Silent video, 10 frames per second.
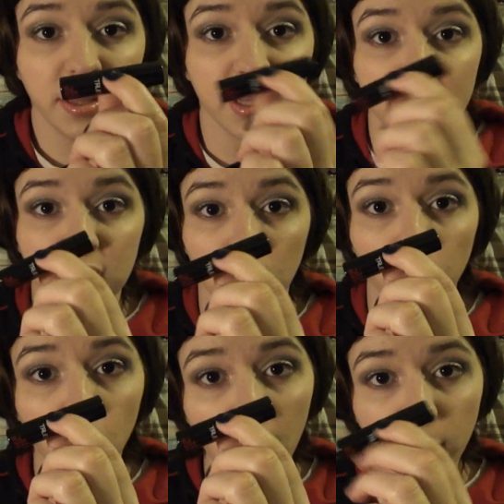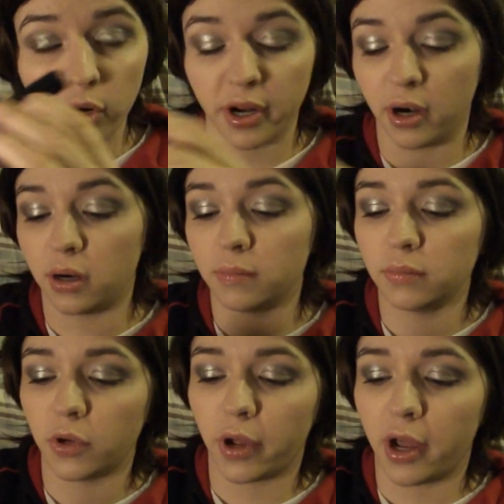this little primer here,
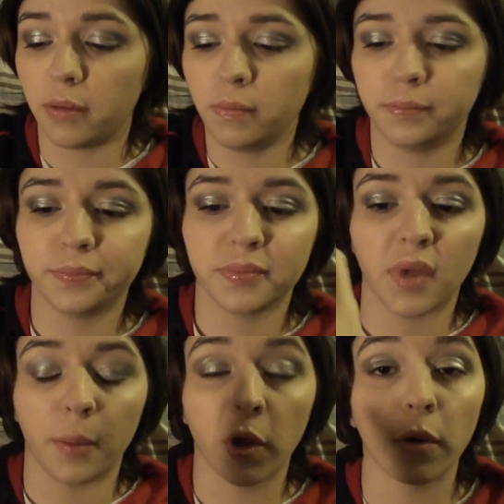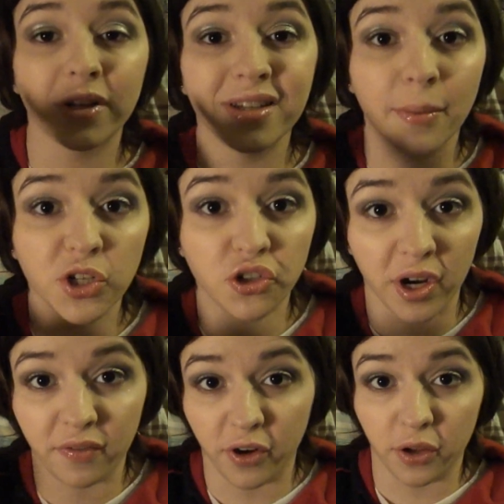okay? I'm going to
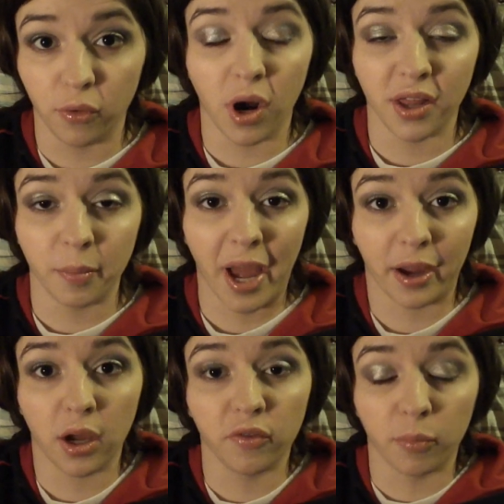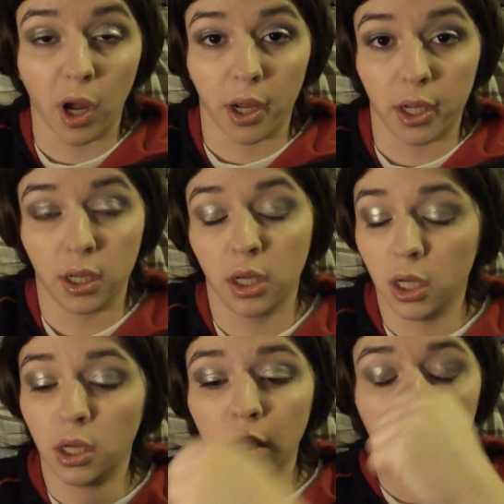demonstrate for you on the back of my
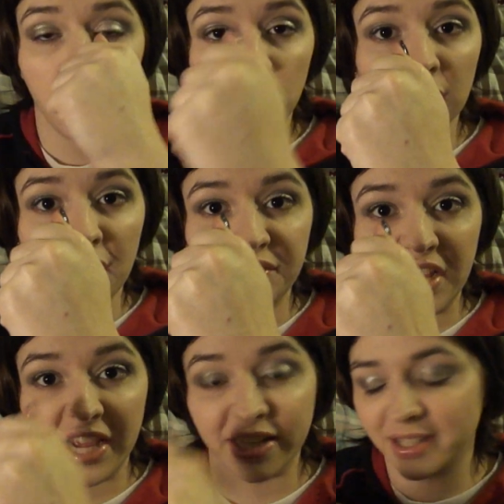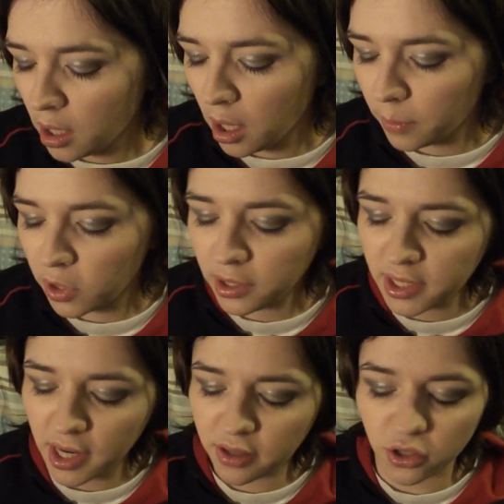left hand. I'm gonna
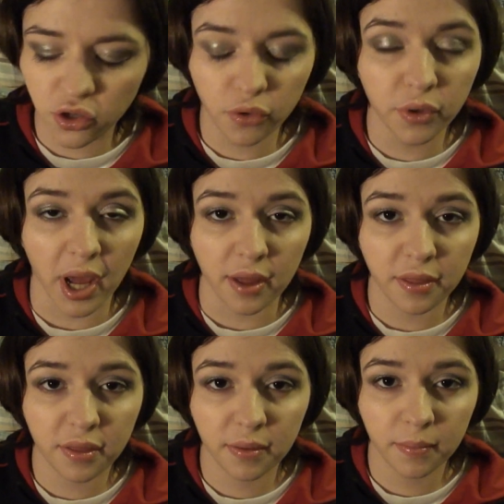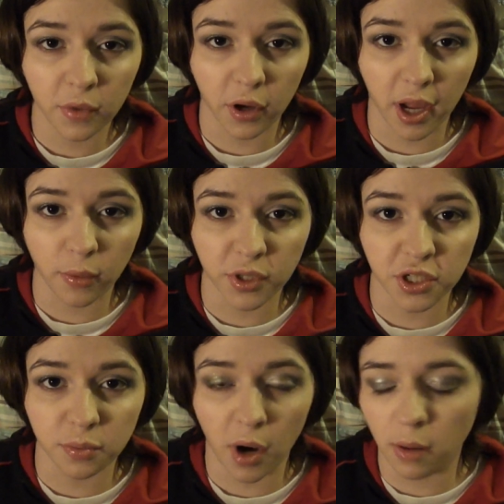take the True Death, okay,
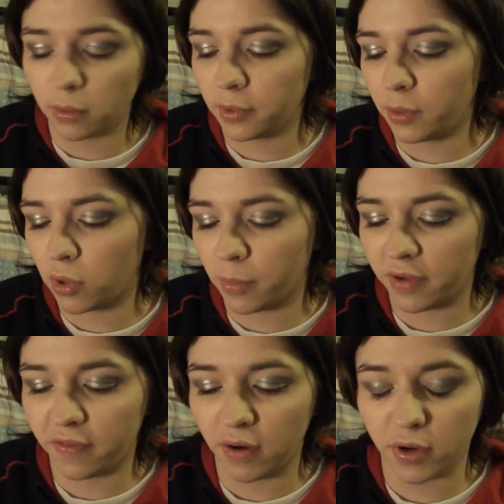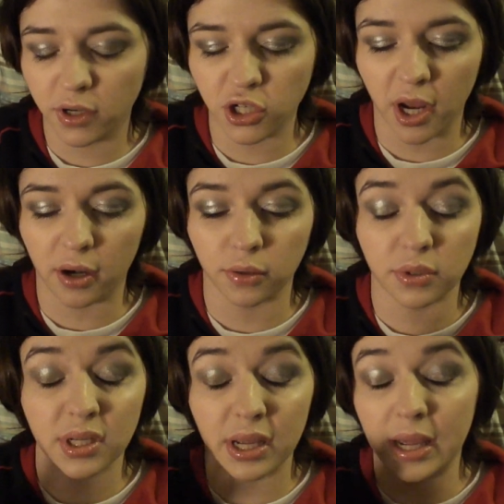which is probably one of my favorite
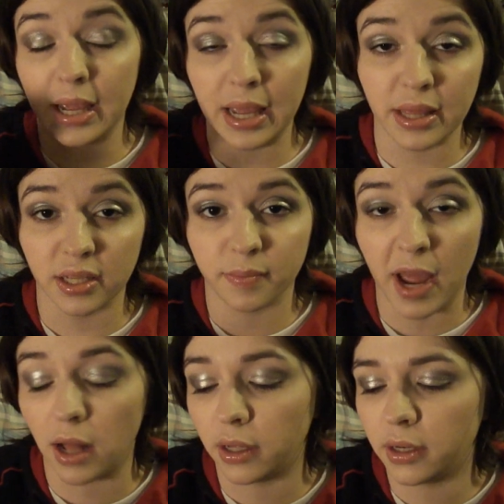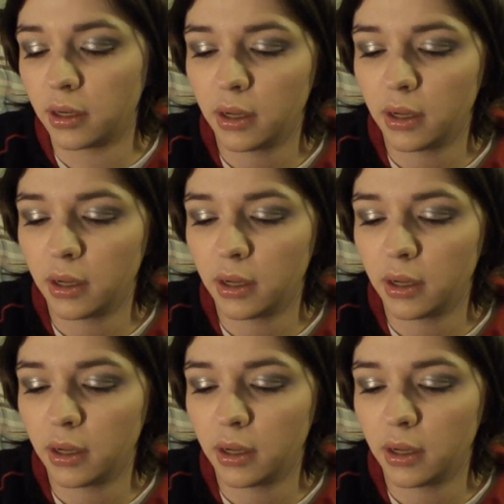shadows in this palette.